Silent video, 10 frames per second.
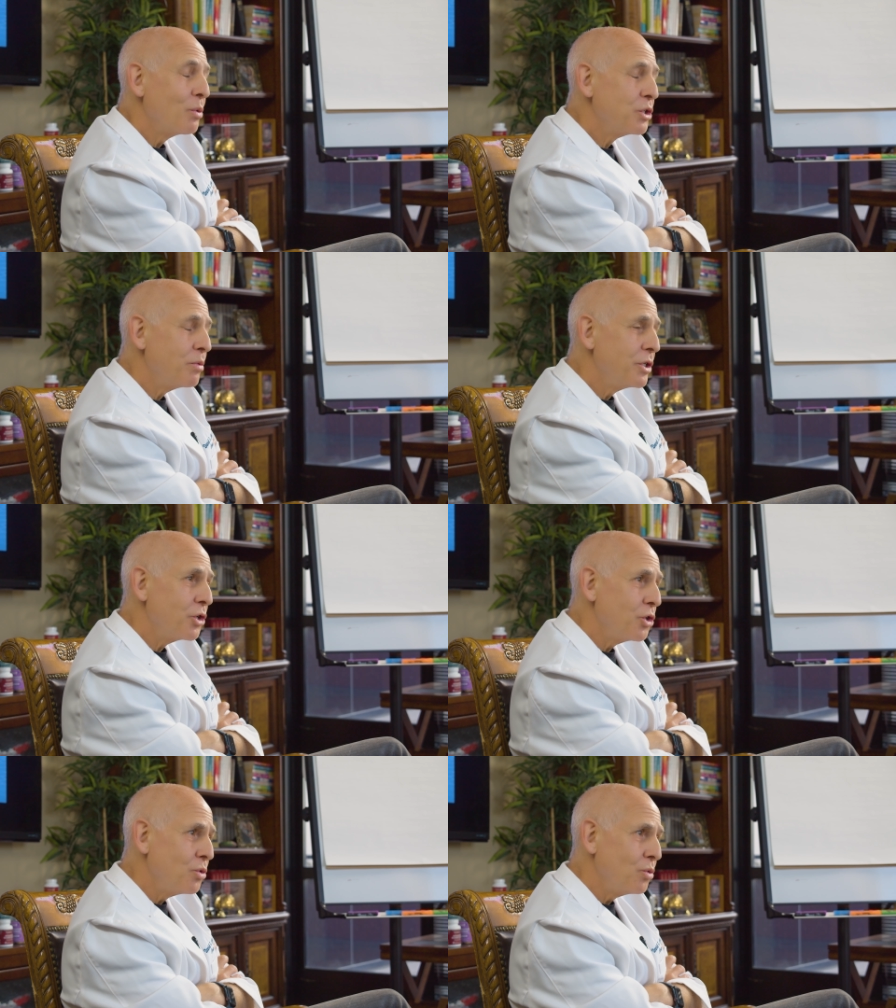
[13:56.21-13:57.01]
which ones
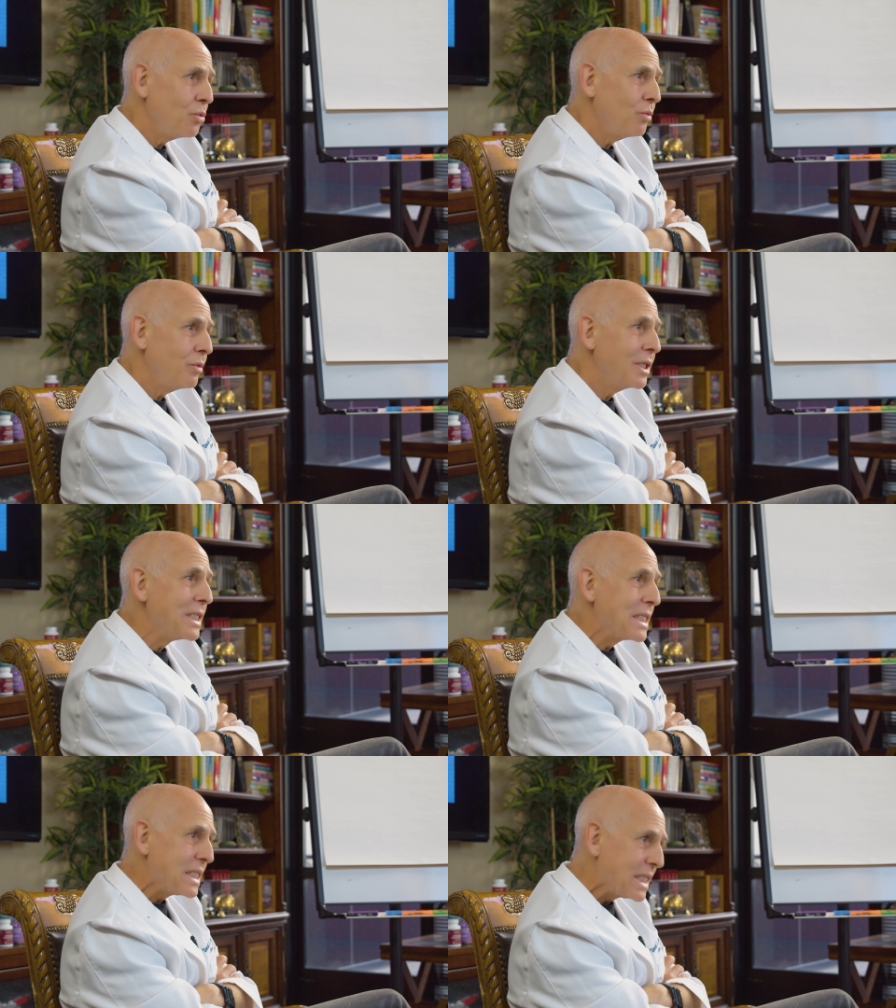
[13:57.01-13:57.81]
are you
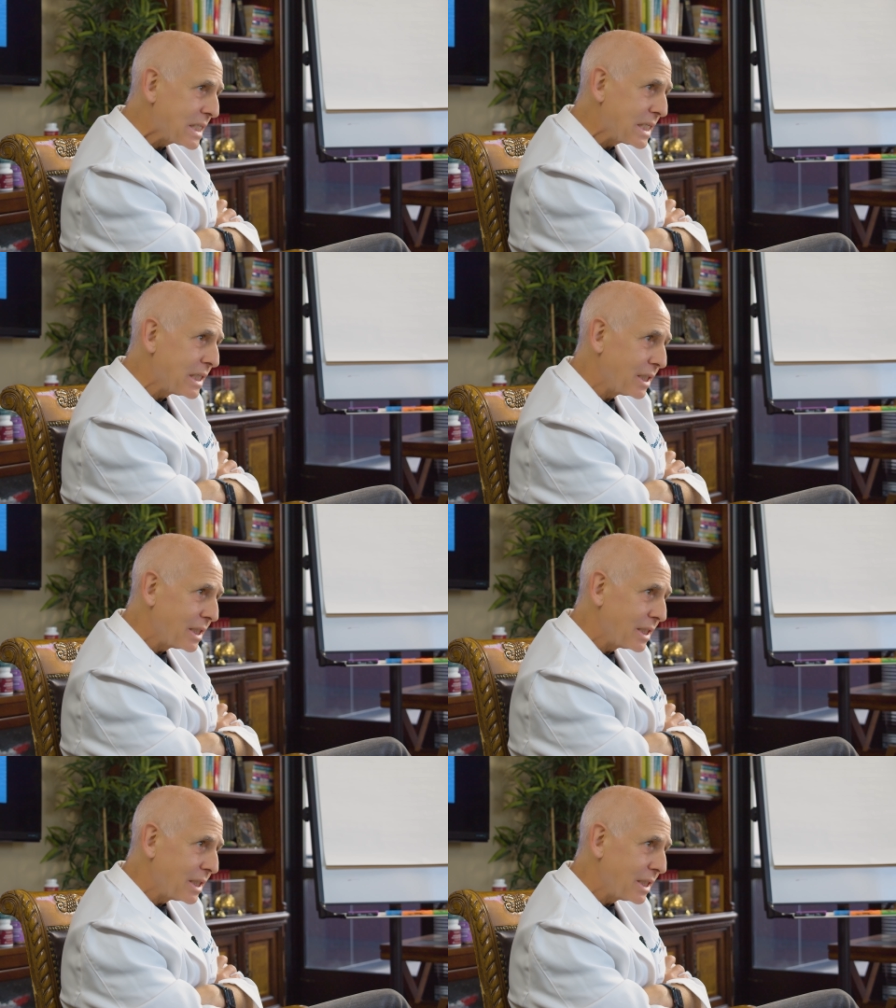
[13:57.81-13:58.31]
consistent